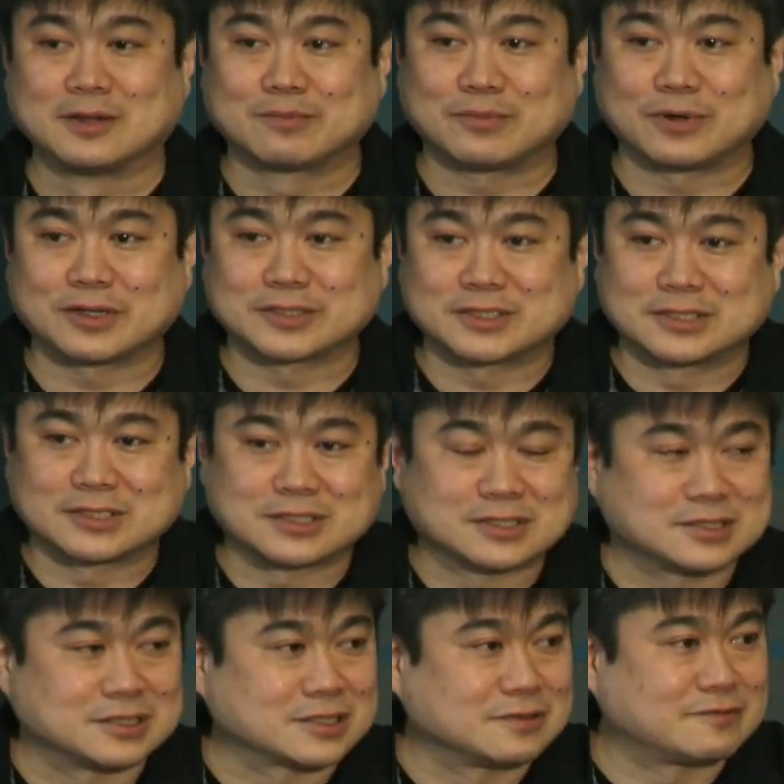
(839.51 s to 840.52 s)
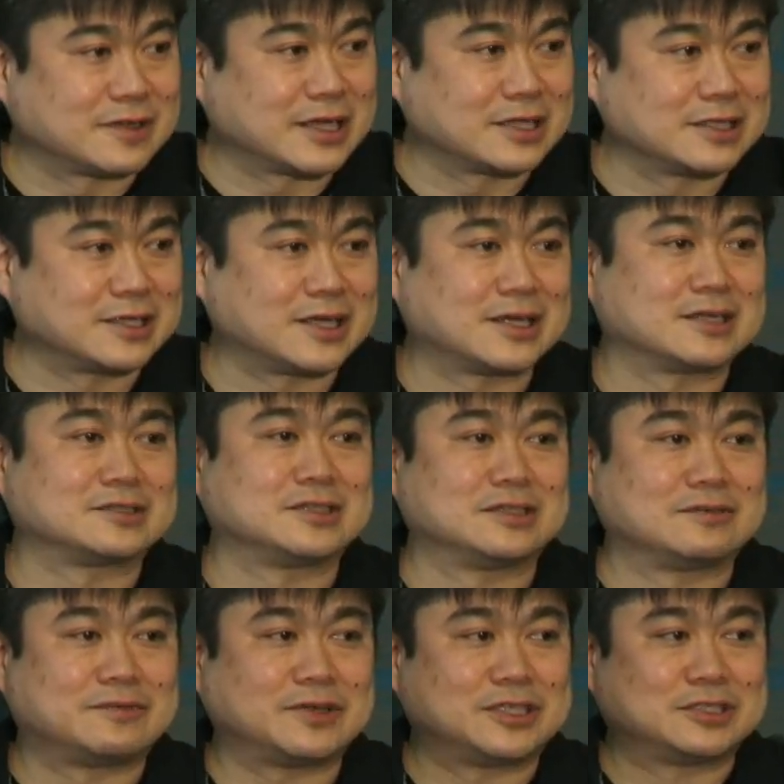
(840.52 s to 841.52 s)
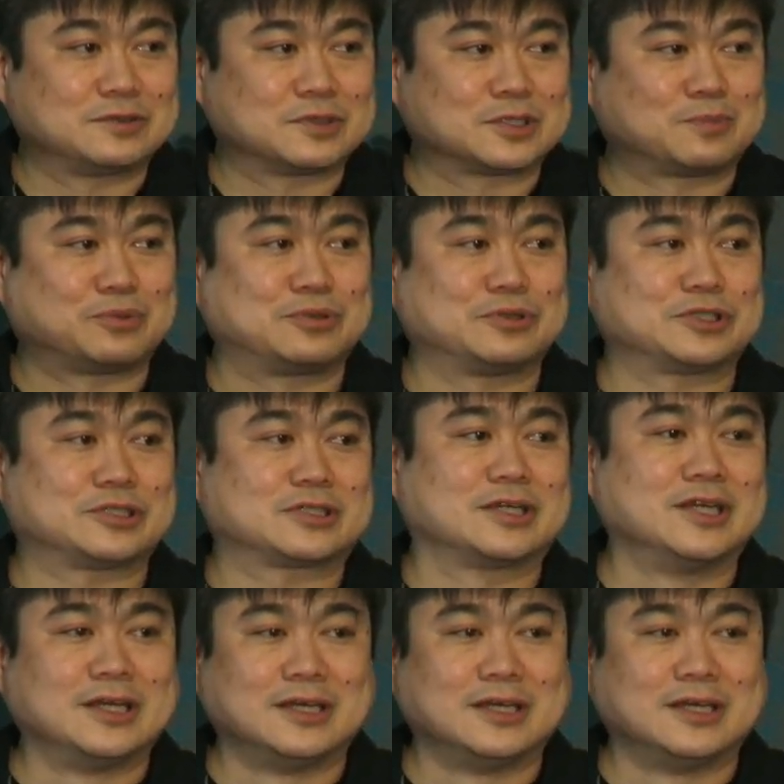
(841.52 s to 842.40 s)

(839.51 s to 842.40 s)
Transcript: Boston to Silicon Valley as innovation was pushed